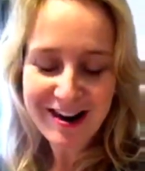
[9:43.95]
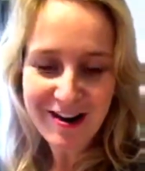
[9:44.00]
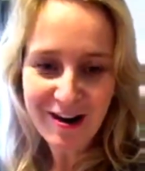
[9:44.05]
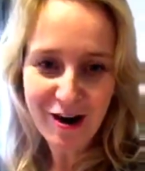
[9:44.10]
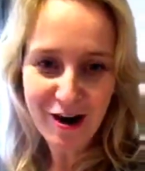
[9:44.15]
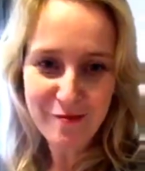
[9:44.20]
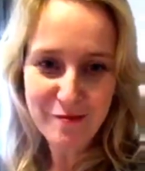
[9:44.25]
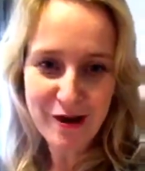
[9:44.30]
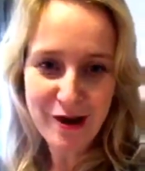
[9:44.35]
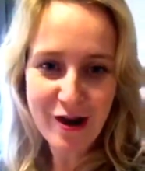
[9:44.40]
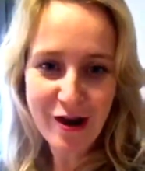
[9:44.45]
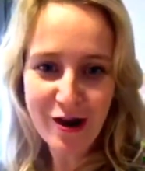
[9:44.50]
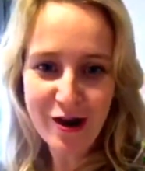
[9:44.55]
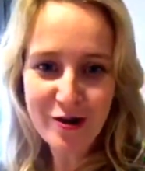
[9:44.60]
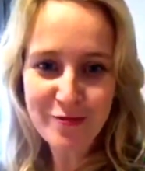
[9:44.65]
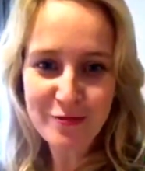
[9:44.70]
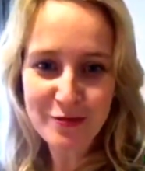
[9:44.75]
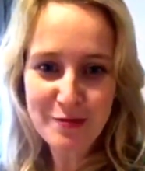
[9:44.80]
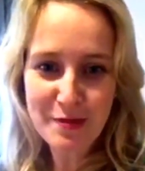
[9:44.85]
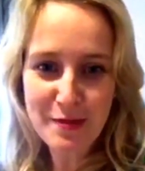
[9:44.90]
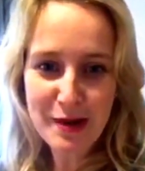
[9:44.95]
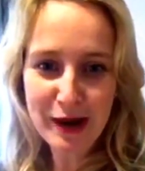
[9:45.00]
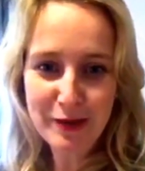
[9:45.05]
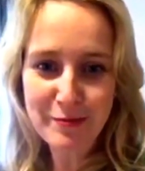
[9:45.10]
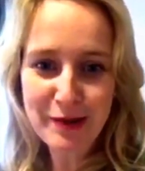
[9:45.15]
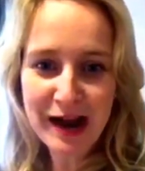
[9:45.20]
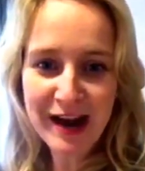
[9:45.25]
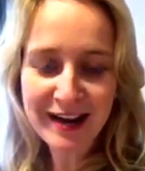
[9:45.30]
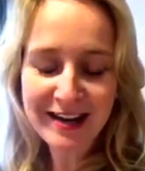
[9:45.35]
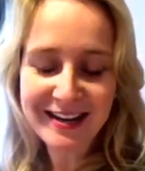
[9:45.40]
on my own with my
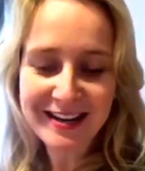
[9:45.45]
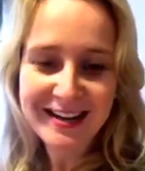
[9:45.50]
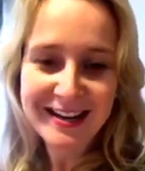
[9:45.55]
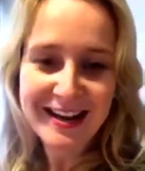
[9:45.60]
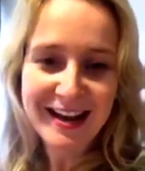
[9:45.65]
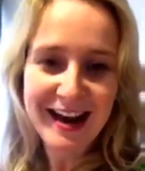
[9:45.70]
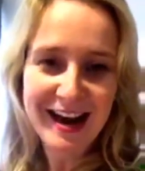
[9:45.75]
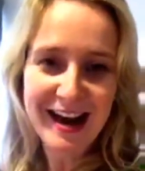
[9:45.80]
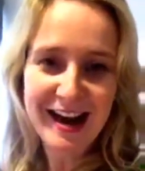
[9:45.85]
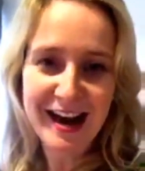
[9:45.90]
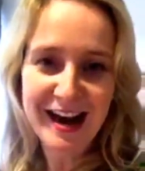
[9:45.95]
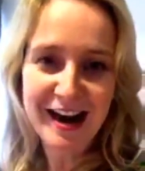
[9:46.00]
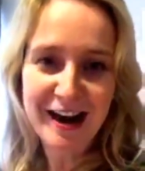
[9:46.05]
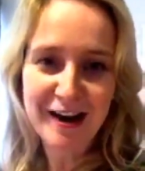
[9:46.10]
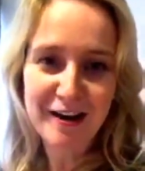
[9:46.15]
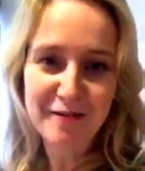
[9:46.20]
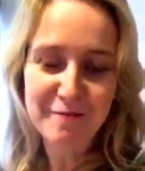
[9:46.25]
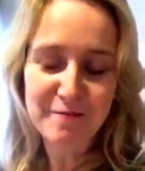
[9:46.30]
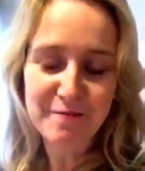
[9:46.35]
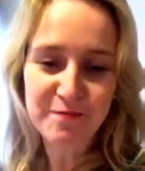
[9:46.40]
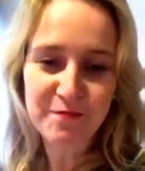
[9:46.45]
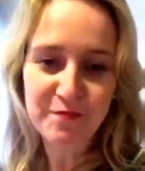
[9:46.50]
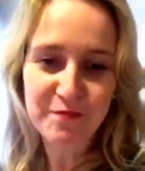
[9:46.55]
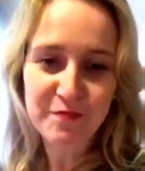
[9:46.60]
backpack.